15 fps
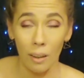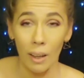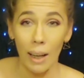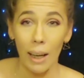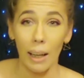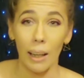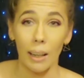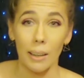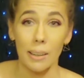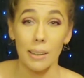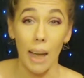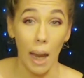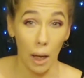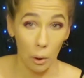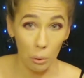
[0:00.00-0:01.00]
and
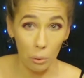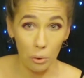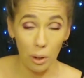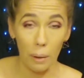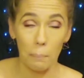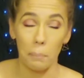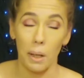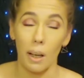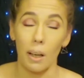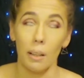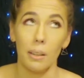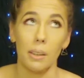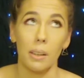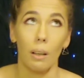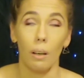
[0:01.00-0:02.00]
tangled,
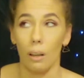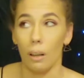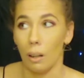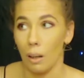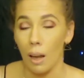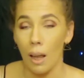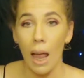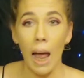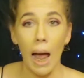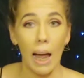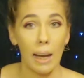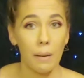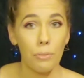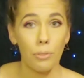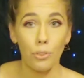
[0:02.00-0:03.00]
because, oh, I
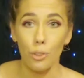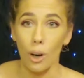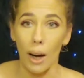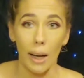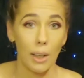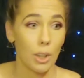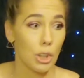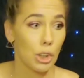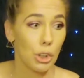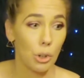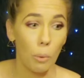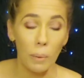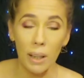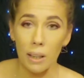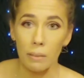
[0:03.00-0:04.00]
have tried so
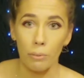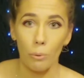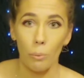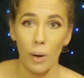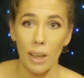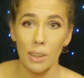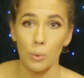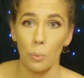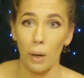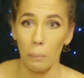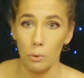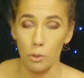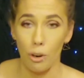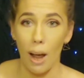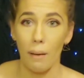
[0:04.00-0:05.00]
many different ways when I'm
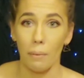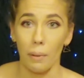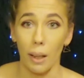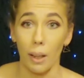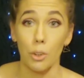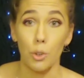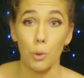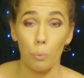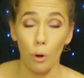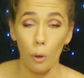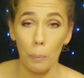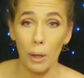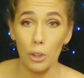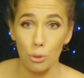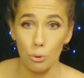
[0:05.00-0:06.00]
traveling to put my
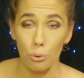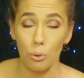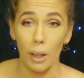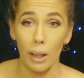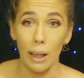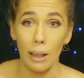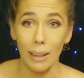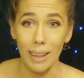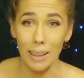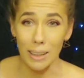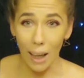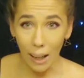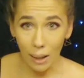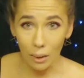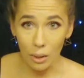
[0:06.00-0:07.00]
jewelry in
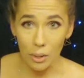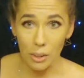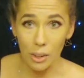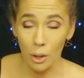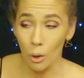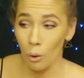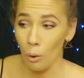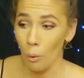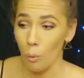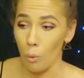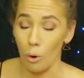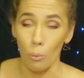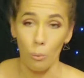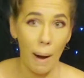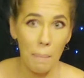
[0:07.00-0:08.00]
containers or
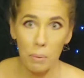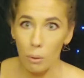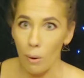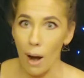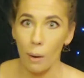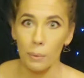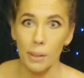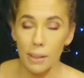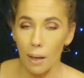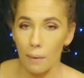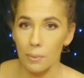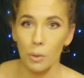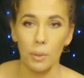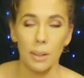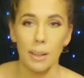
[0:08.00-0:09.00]
wrap it around stuff so
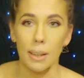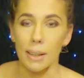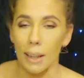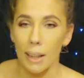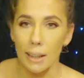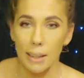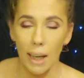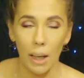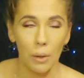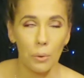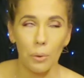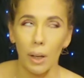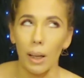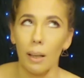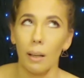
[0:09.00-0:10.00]
that it doesn't get tangled,
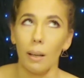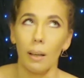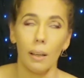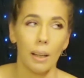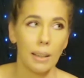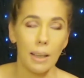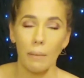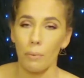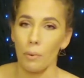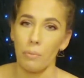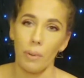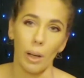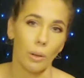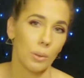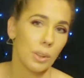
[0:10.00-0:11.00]
and it never
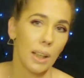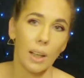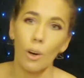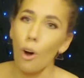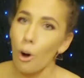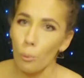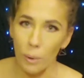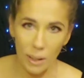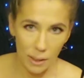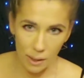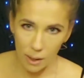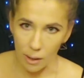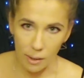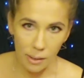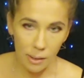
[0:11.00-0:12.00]
fails. It always
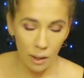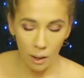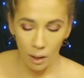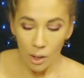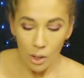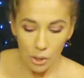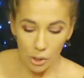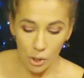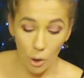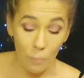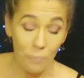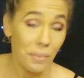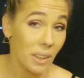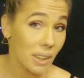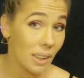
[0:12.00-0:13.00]
does. So
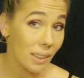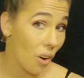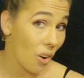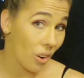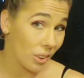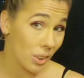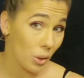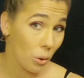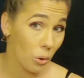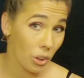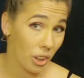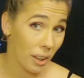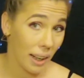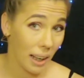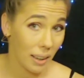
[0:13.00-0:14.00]
this is also good
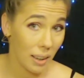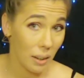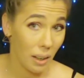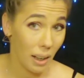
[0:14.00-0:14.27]
handy